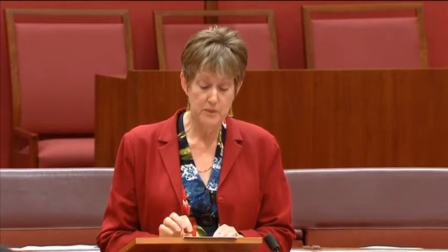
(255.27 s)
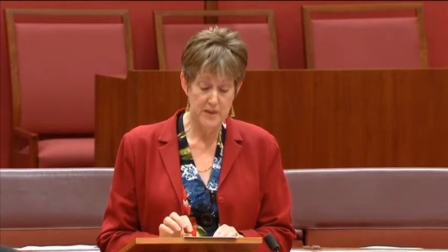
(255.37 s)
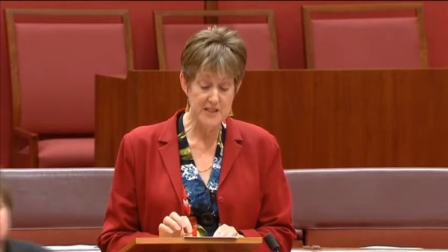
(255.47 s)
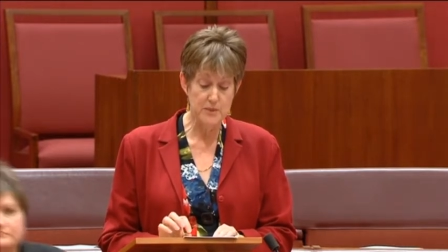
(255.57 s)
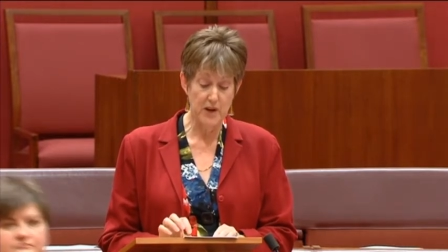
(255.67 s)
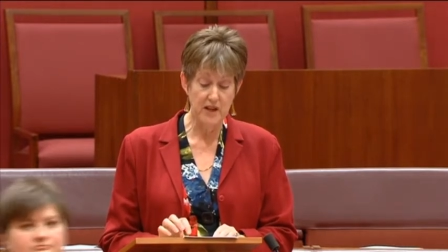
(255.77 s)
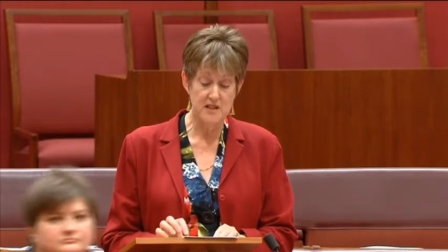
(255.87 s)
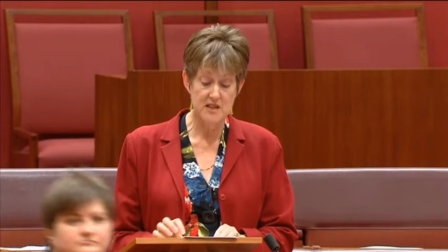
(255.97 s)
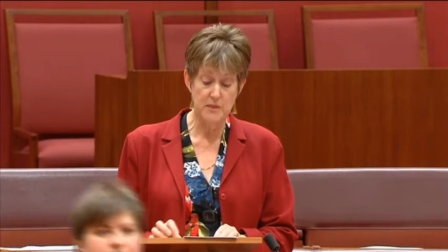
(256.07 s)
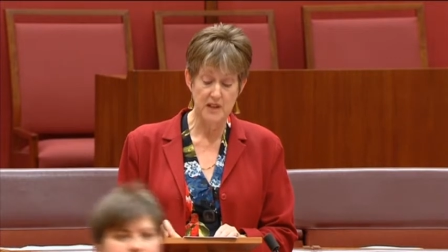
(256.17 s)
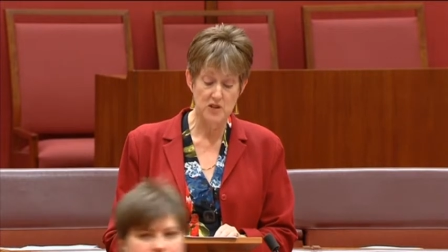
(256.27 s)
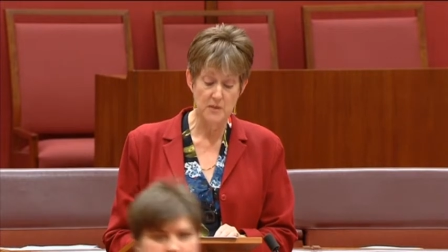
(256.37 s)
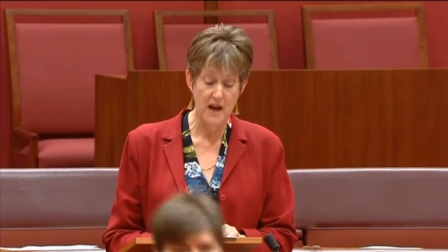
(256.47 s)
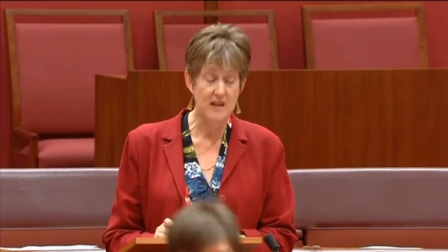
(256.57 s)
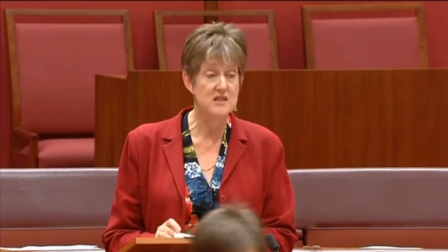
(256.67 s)
best practice
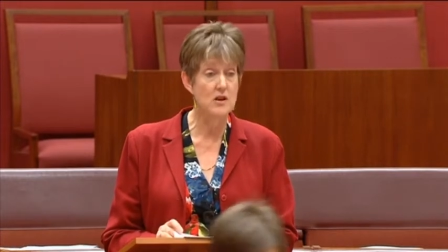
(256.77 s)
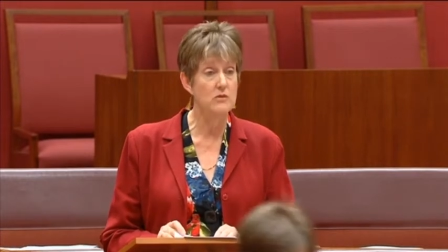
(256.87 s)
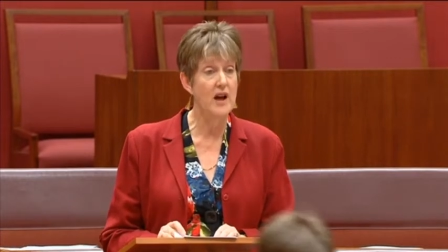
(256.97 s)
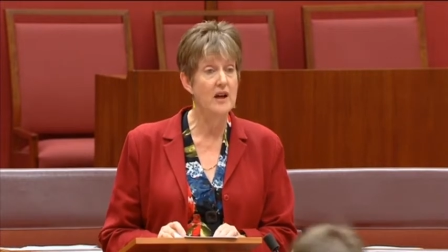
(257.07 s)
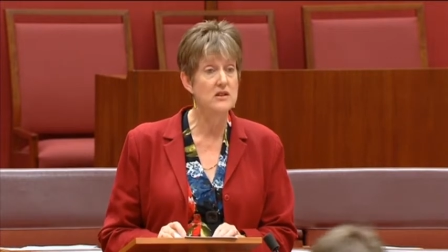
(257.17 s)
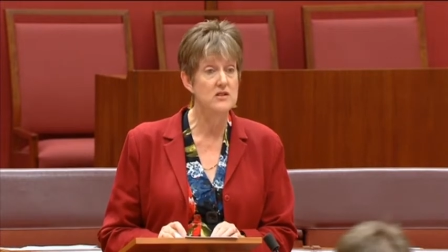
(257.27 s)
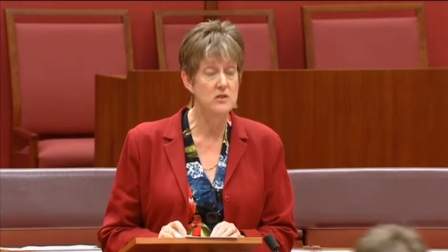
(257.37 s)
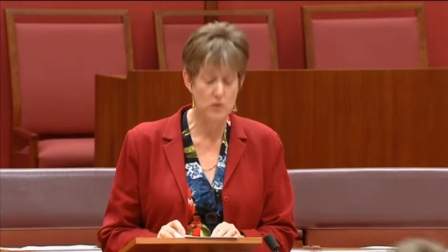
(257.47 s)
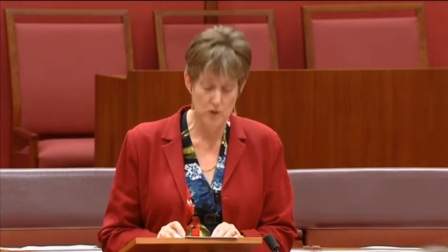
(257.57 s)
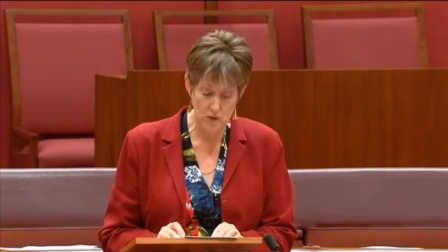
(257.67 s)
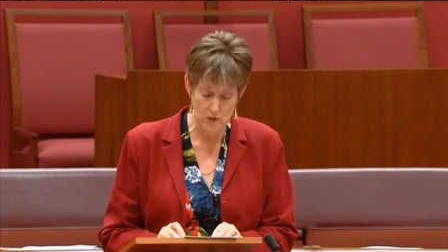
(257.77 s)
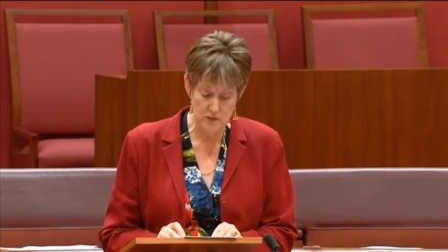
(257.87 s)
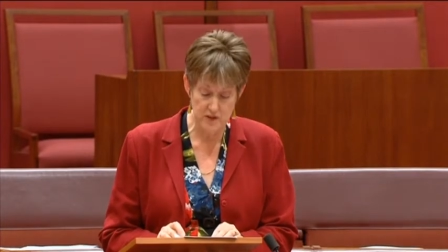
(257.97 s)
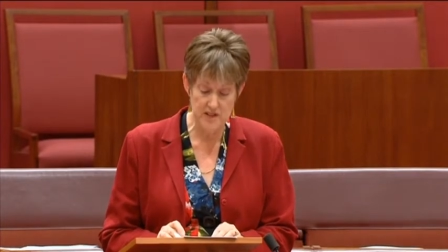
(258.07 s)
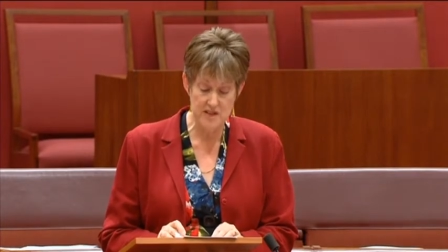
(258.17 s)
benchmarks around the world
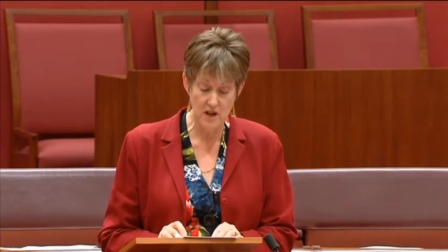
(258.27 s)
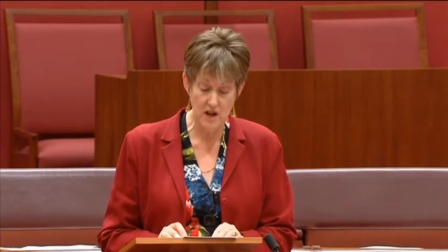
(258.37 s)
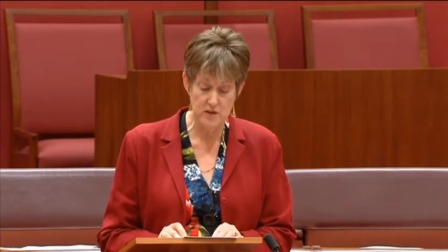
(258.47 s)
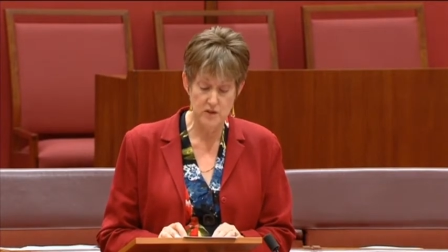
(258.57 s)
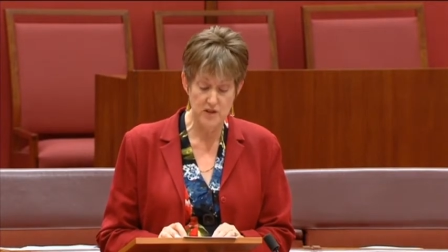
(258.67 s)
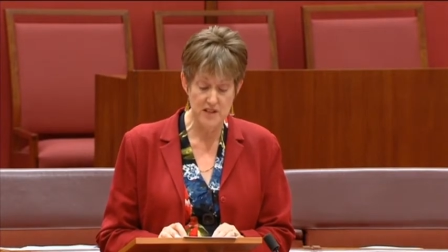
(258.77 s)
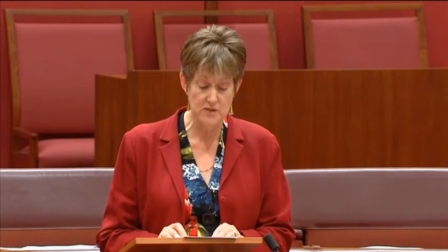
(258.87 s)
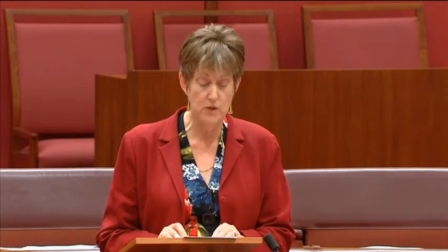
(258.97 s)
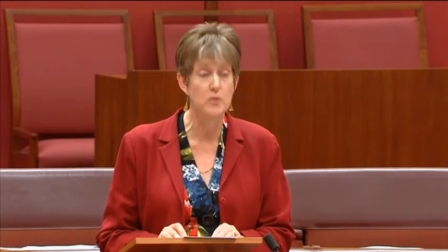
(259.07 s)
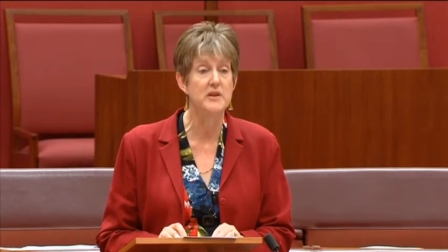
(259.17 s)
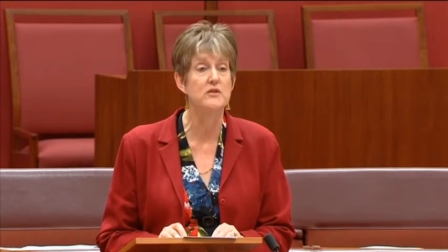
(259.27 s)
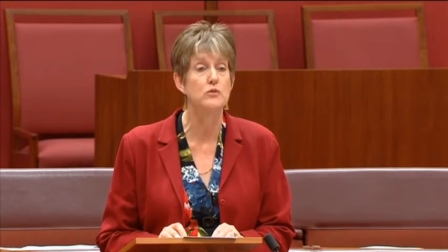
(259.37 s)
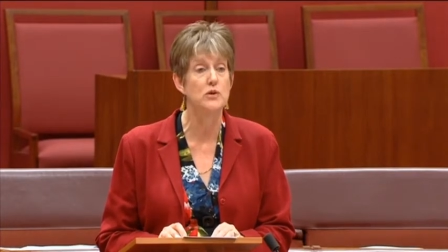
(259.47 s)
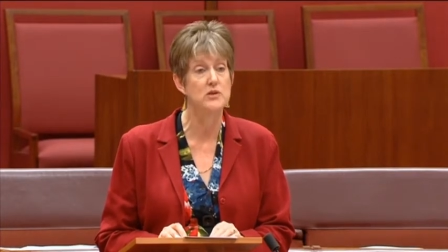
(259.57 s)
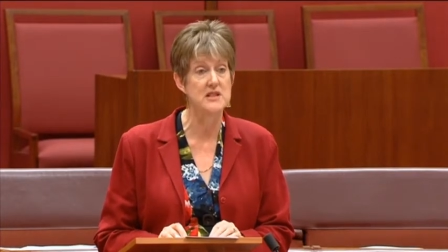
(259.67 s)
for this kind of transformative
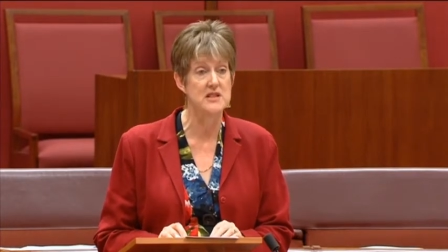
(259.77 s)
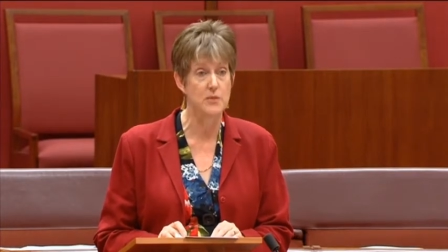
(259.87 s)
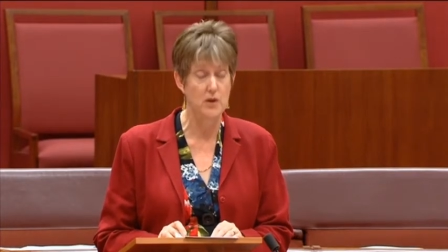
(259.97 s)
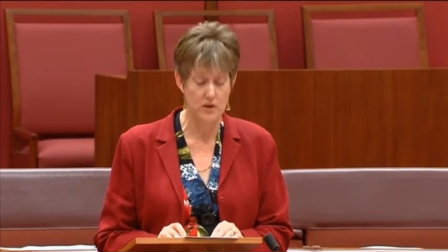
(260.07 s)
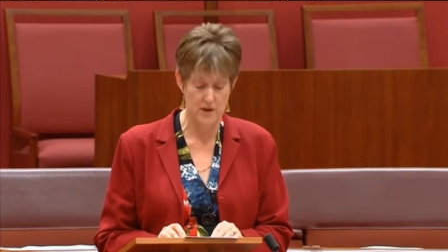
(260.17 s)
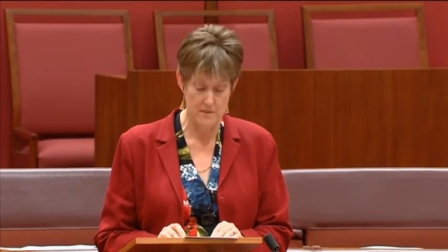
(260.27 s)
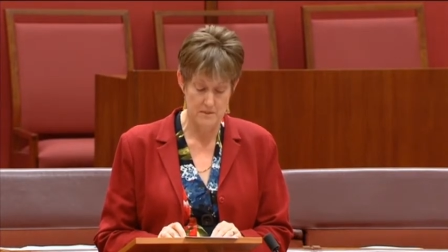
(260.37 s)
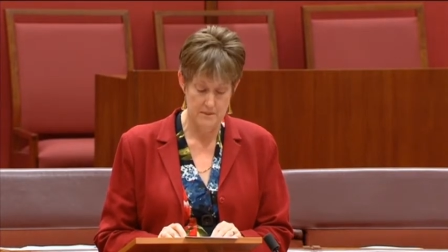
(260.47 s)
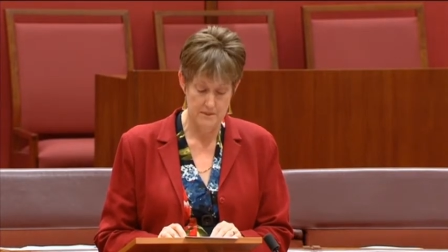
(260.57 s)
wilderness program.